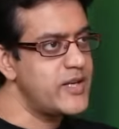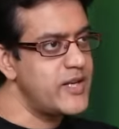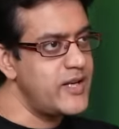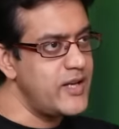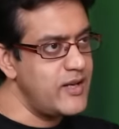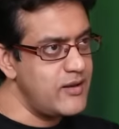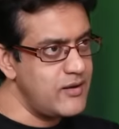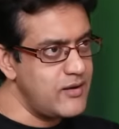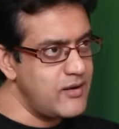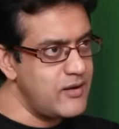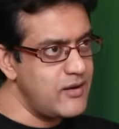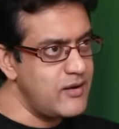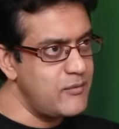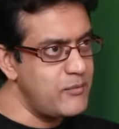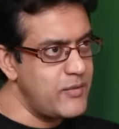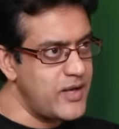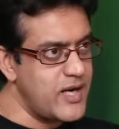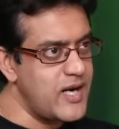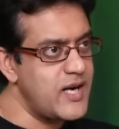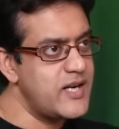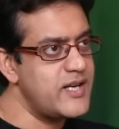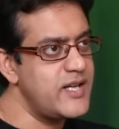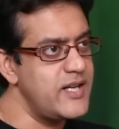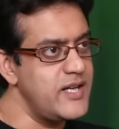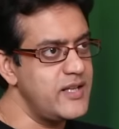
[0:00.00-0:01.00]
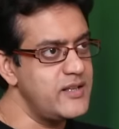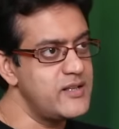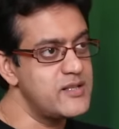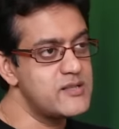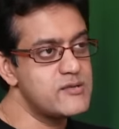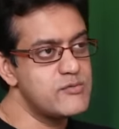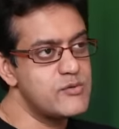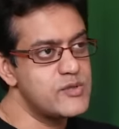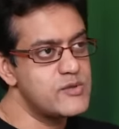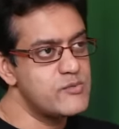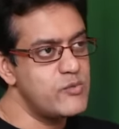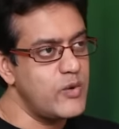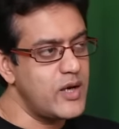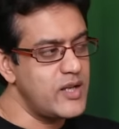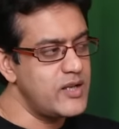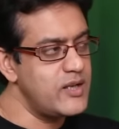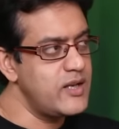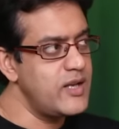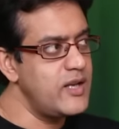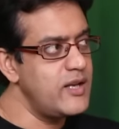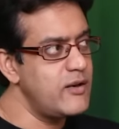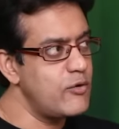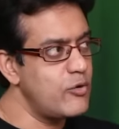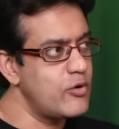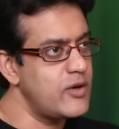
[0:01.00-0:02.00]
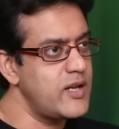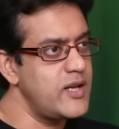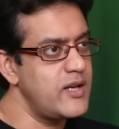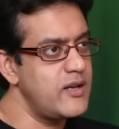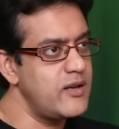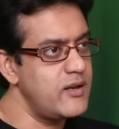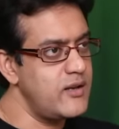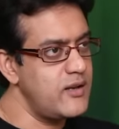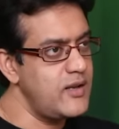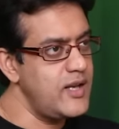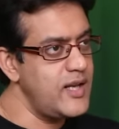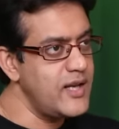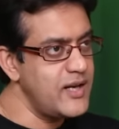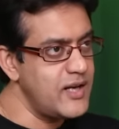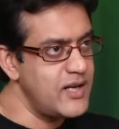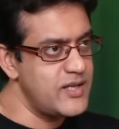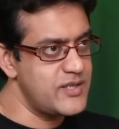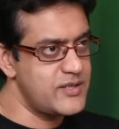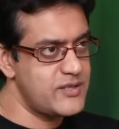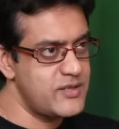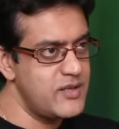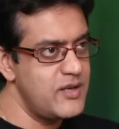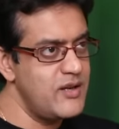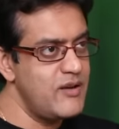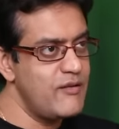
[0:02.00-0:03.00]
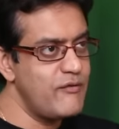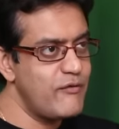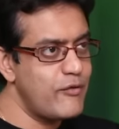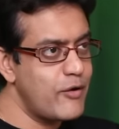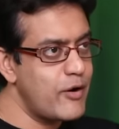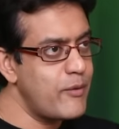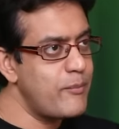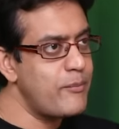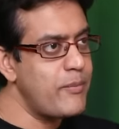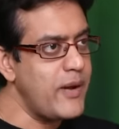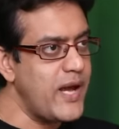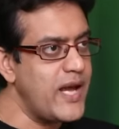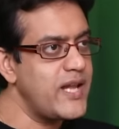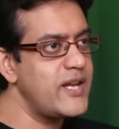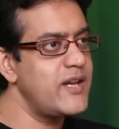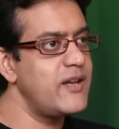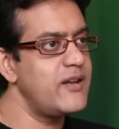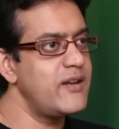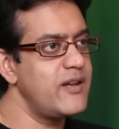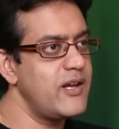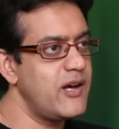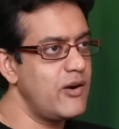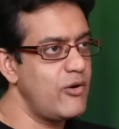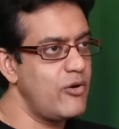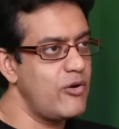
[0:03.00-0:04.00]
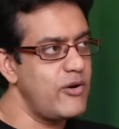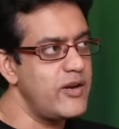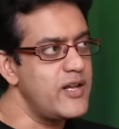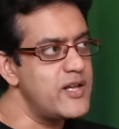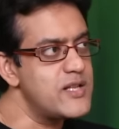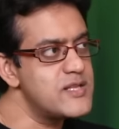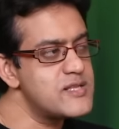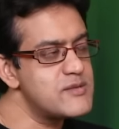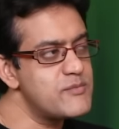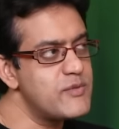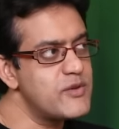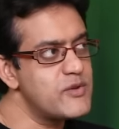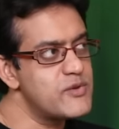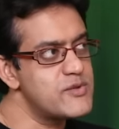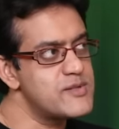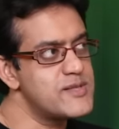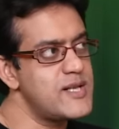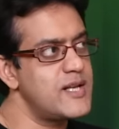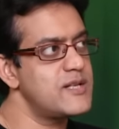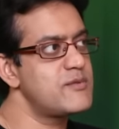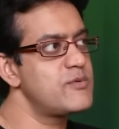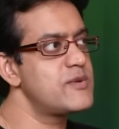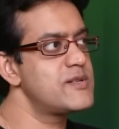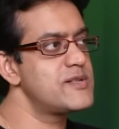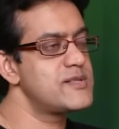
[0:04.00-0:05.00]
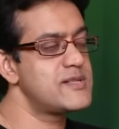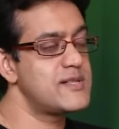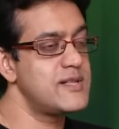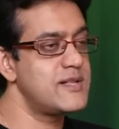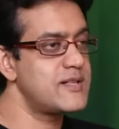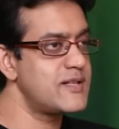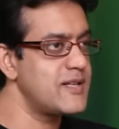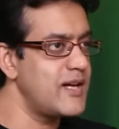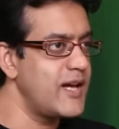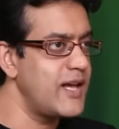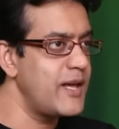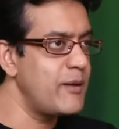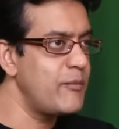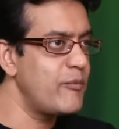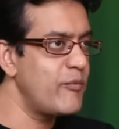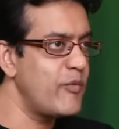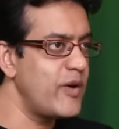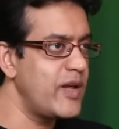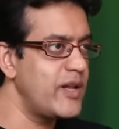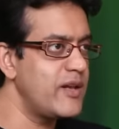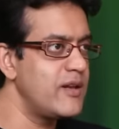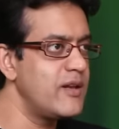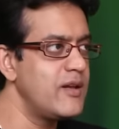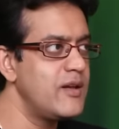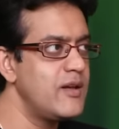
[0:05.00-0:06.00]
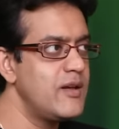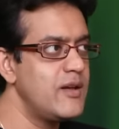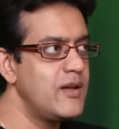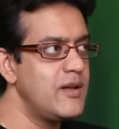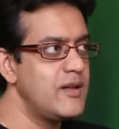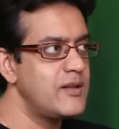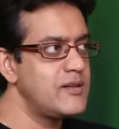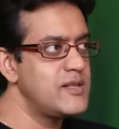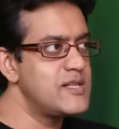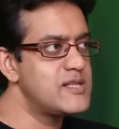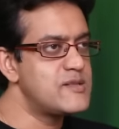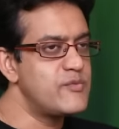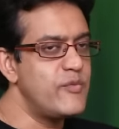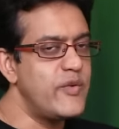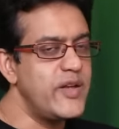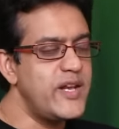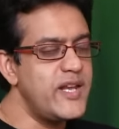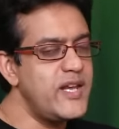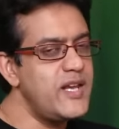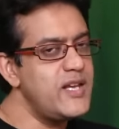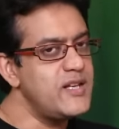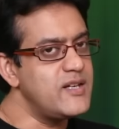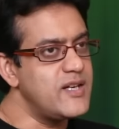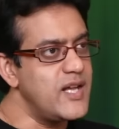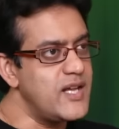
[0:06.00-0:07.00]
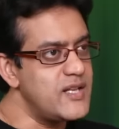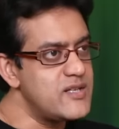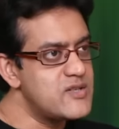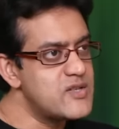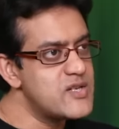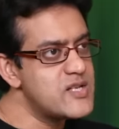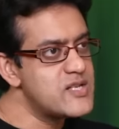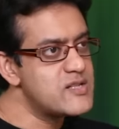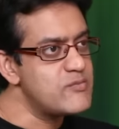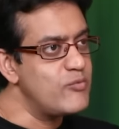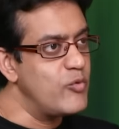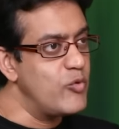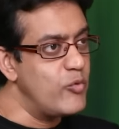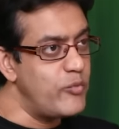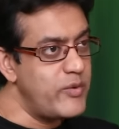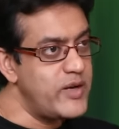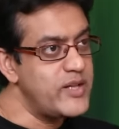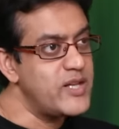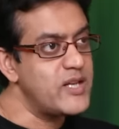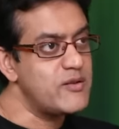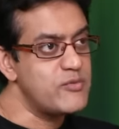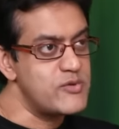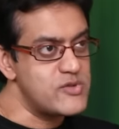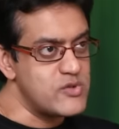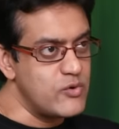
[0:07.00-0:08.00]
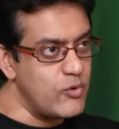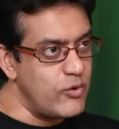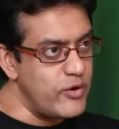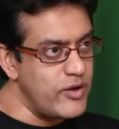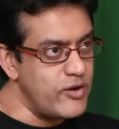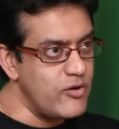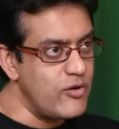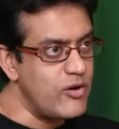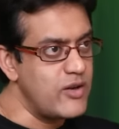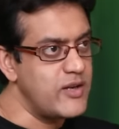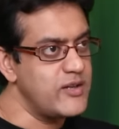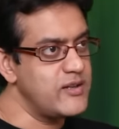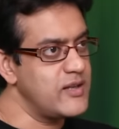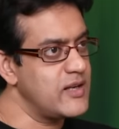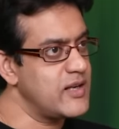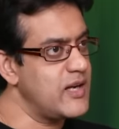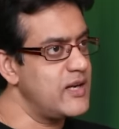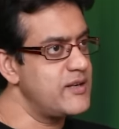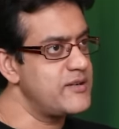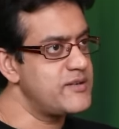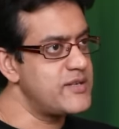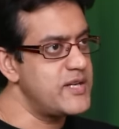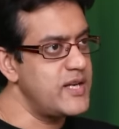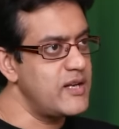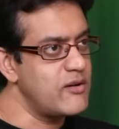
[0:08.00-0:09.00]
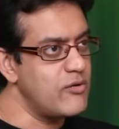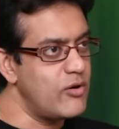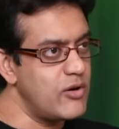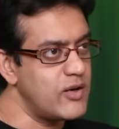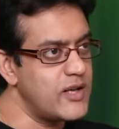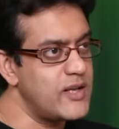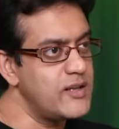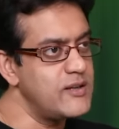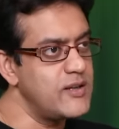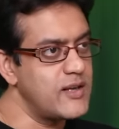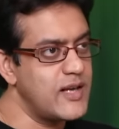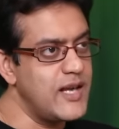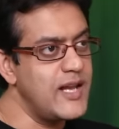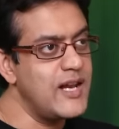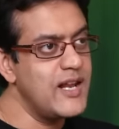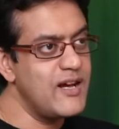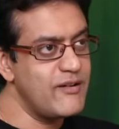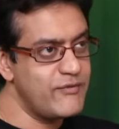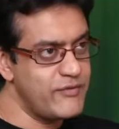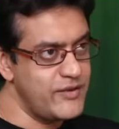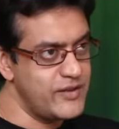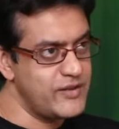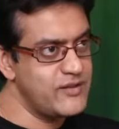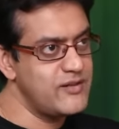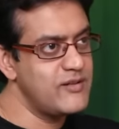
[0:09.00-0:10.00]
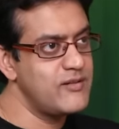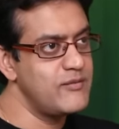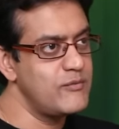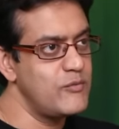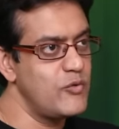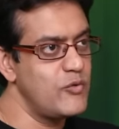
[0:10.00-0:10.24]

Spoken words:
were in Marathi, this was one he wrote in English for a pan-India audience, because that was the time when this very dangerous movement that was going on in the country called the Khilafat